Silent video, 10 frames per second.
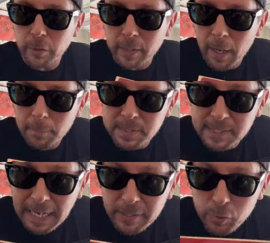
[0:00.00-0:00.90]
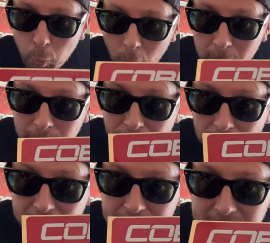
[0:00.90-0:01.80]
Your Cobb Stage one
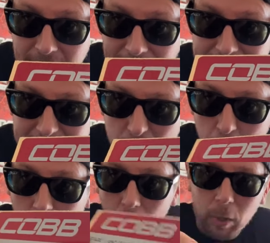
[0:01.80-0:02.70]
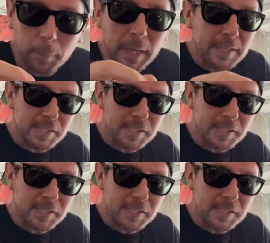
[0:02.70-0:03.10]
fifty state legal carb